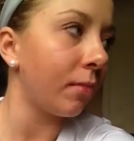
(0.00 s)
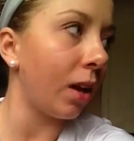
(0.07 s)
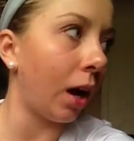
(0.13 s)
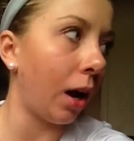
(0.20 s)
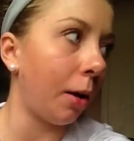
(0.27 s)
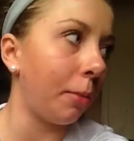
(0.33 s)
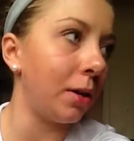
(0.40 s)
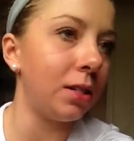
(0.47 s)

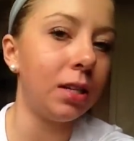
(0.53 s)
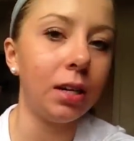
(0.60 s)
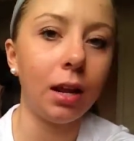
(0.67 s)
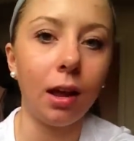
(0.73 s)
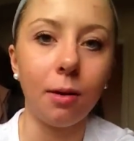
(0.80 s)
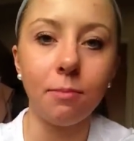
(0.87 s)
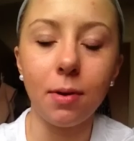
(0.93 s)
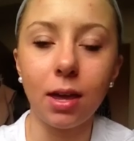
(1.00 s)
And
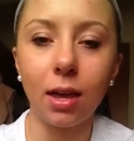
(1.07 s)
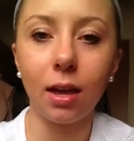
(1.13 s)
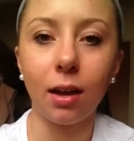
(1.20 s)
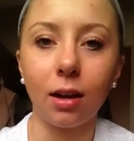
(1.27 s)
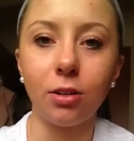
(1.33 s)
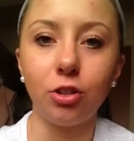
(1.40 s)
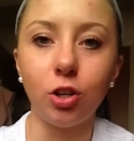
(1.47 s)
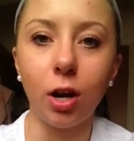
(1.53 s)
today I'm
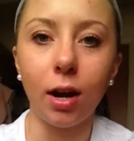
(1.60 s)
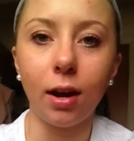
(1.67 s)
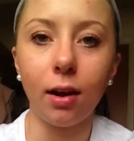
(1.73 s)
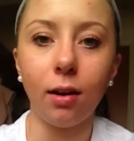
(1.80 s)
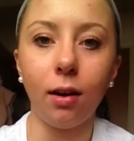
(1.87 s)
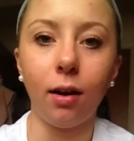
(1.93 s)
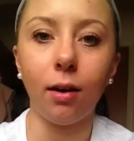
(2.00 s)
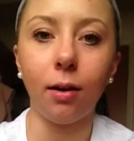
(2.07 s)
making a giant